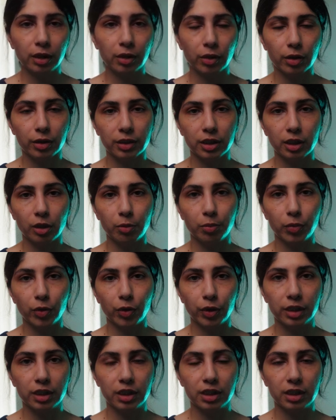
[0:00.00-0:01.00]
or
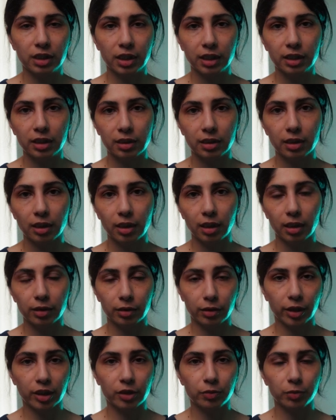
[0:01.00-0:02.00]
0.6
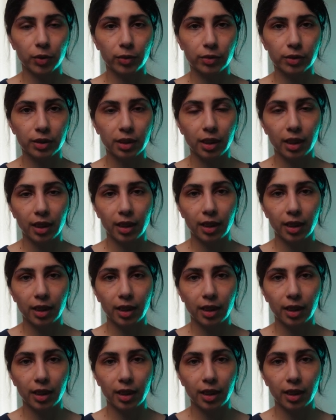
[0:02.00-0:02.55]
underexpose.